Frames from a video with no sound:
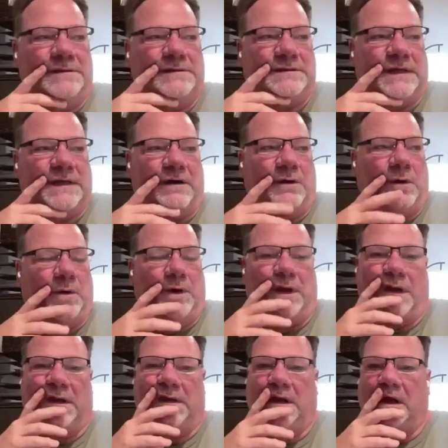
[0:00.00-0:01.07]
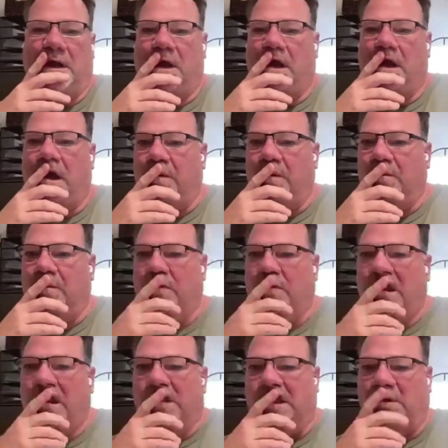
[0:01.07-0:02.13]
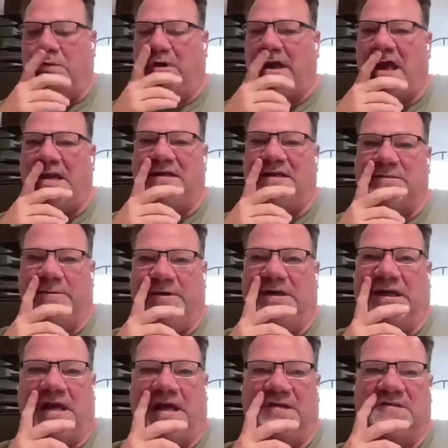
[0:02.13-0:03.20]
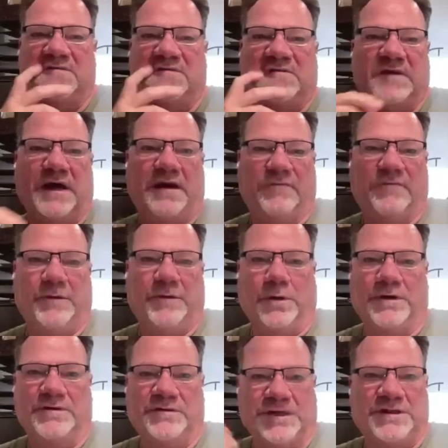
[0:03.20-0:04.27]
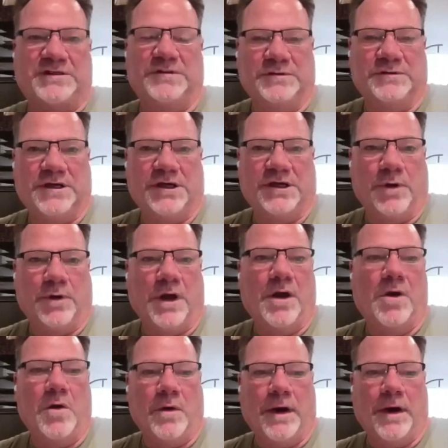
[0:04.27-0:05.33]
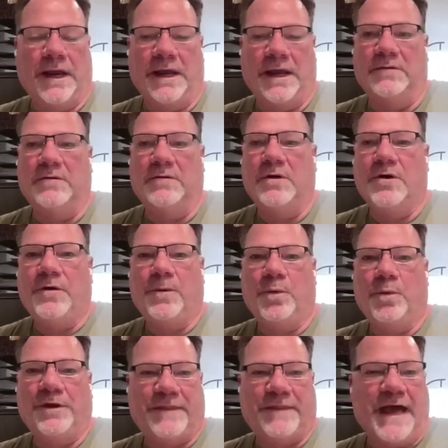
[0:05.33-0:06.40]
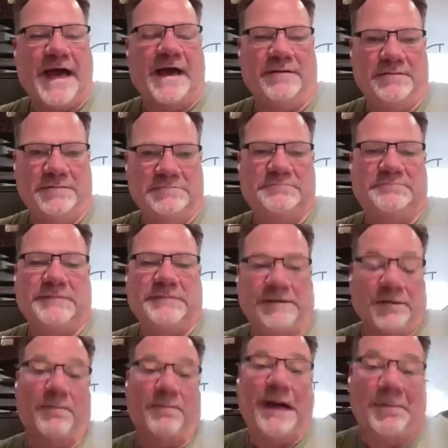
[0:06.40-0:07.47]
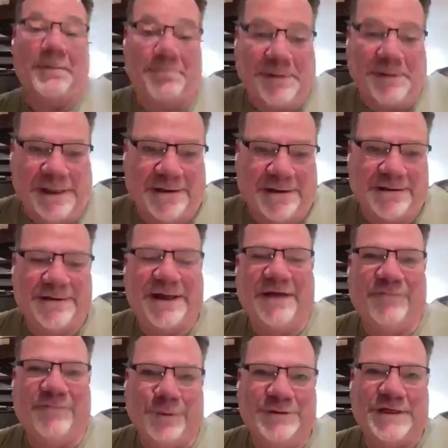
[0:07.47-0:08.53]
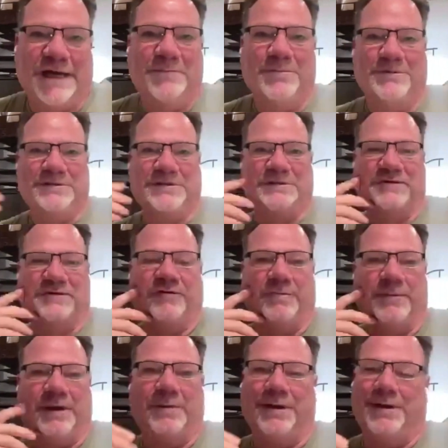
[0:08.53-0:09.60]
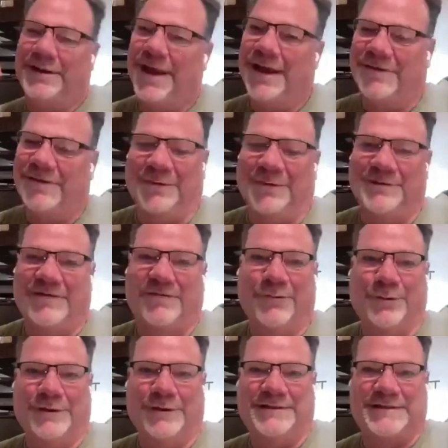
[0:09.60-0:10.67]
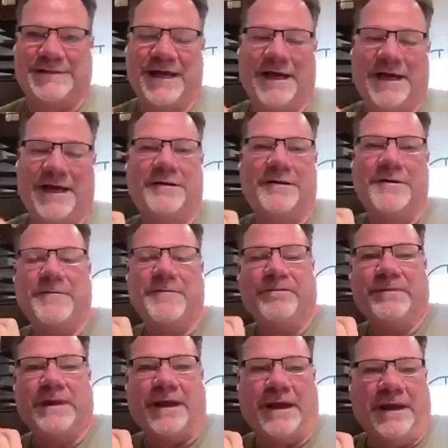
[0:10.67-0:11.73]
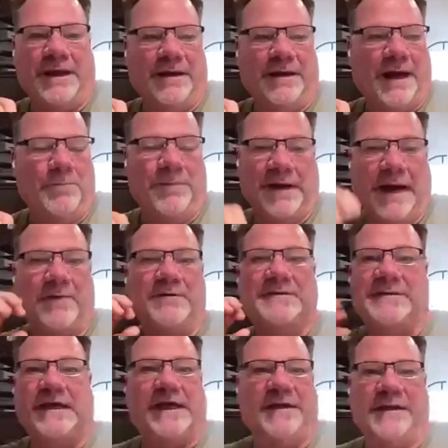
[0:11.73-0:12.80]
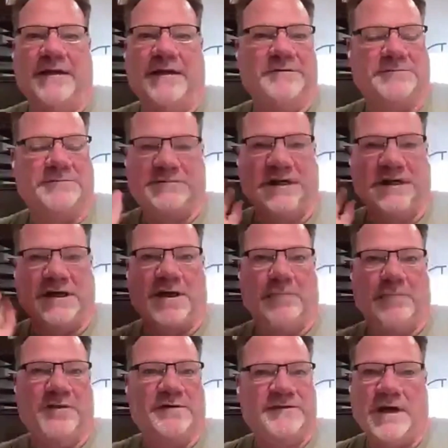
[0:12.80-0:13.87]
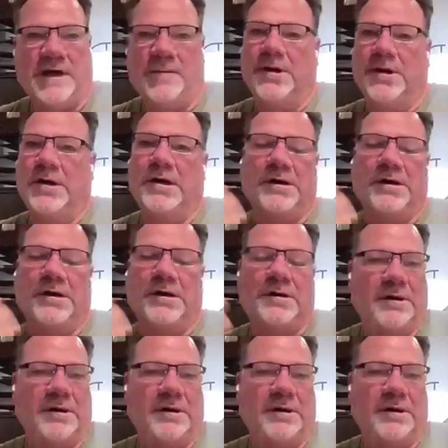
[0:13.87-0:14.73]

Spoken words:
so um, there were kind of some indications that the organization was going to grow, and with that, that there might be a full-time position for me, but nothing was ever really said. But I was thinking that was going to come this summer,